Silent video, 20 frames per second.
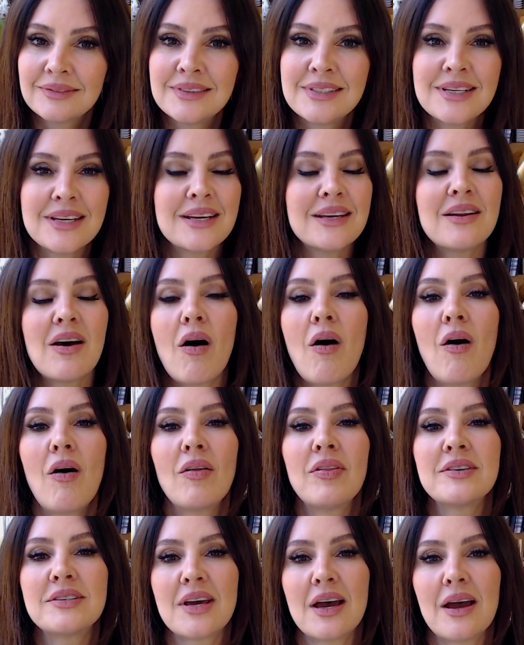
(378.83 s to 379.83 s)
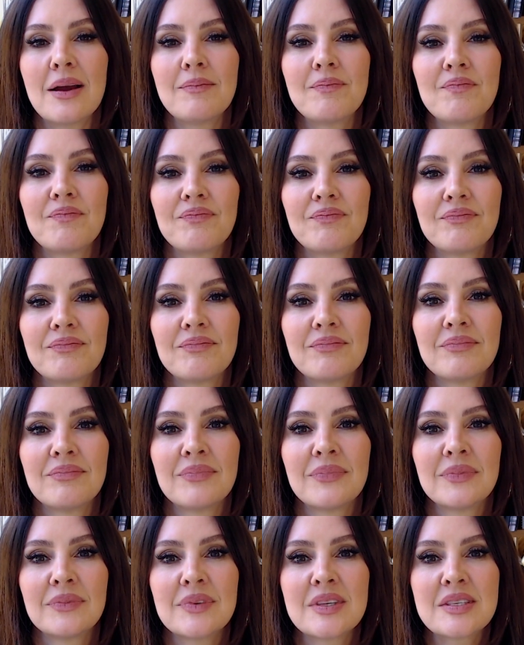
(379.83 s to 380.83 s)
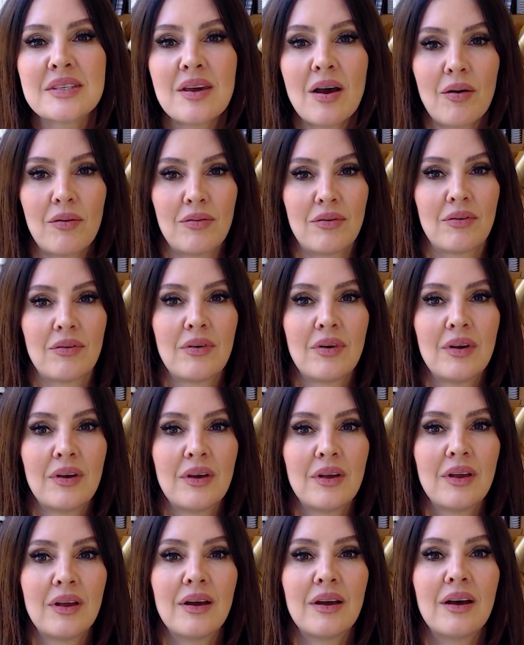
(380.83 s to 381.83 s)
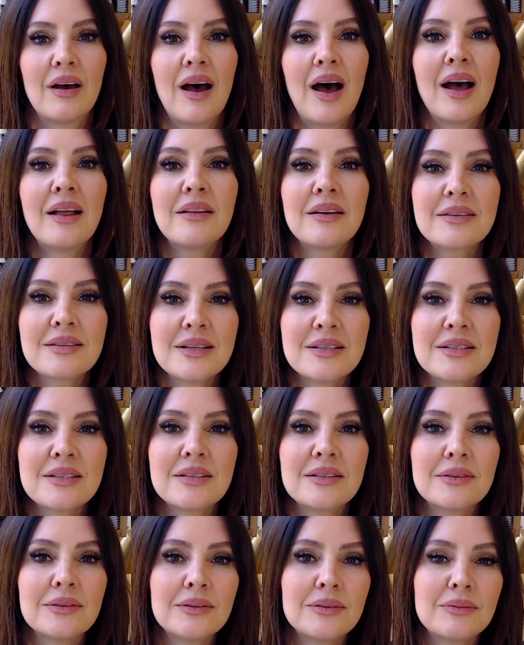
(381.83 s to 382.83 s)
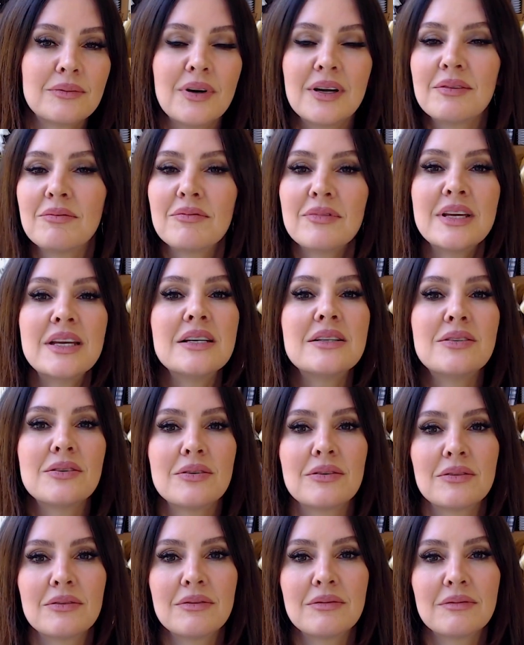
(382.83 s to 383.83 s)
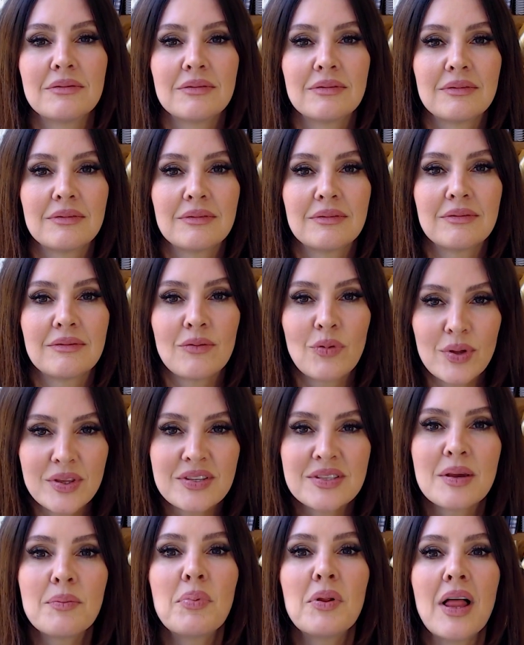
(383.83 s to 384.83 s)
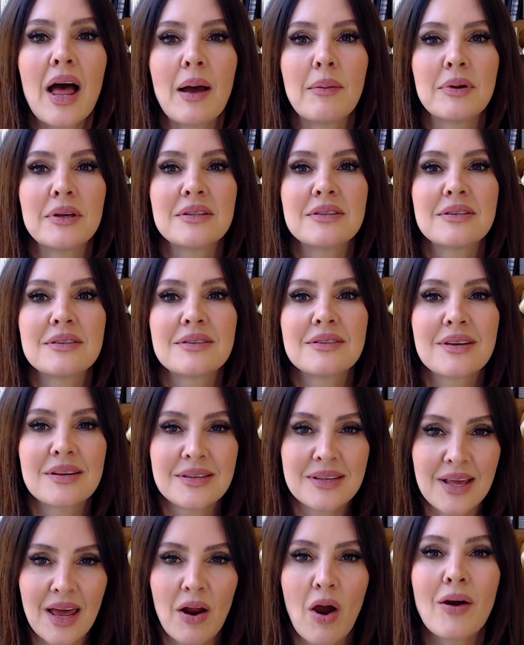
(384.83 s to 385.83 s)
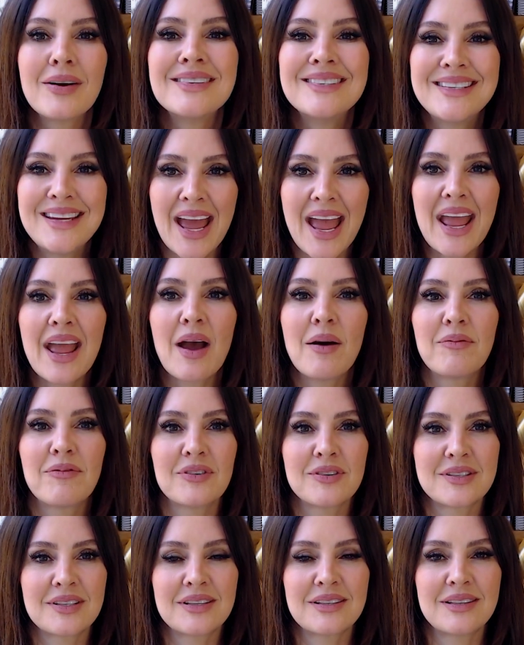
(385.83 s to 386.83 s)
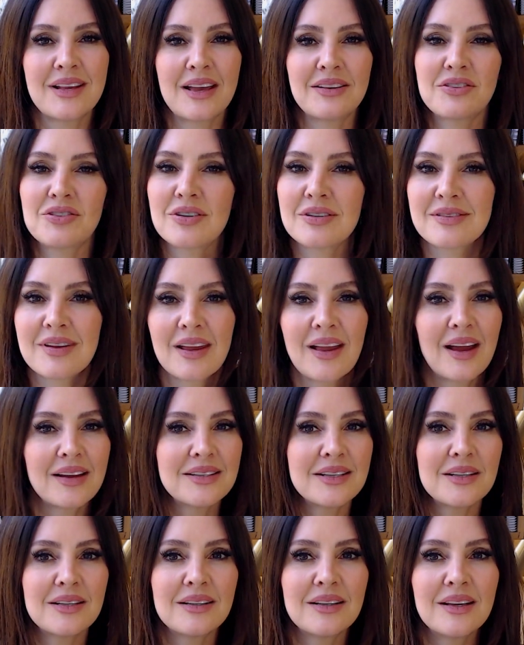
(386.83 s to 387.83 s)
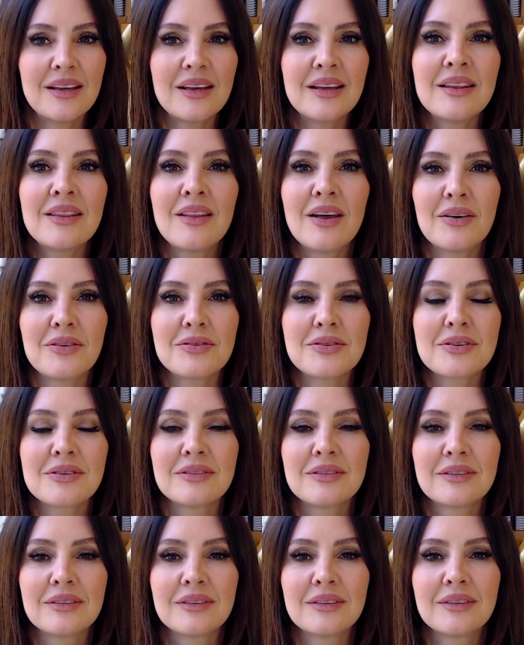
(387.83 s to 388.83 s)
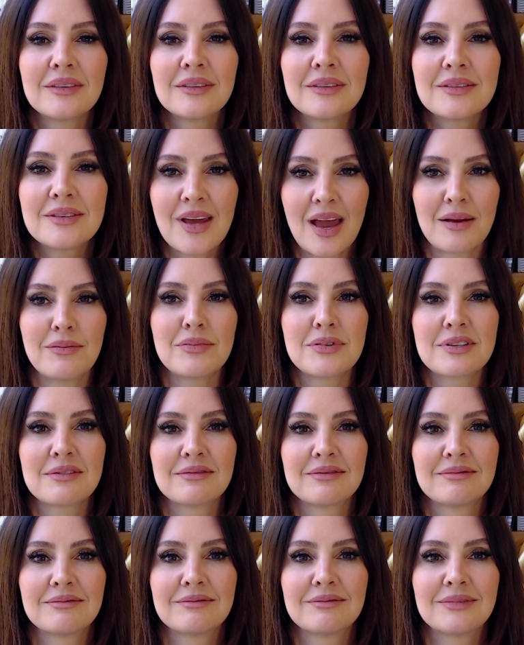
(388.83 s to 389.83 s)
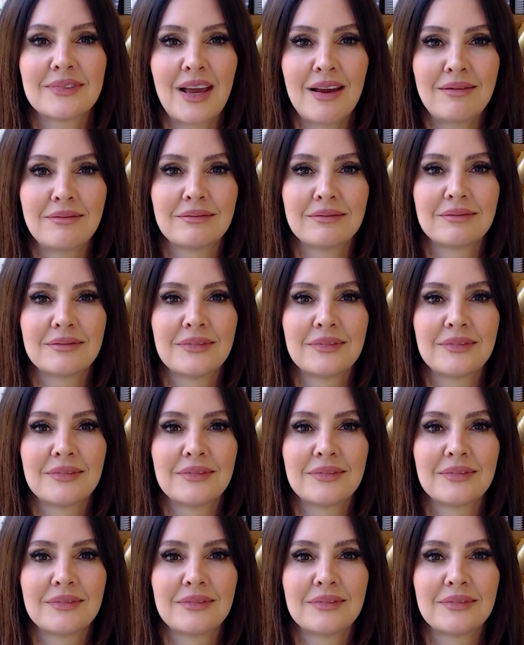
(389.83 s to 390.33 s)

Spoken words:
did all the time. So I looked into what we could do with simple habits to set our day up for success, just like I did in those times. Okay.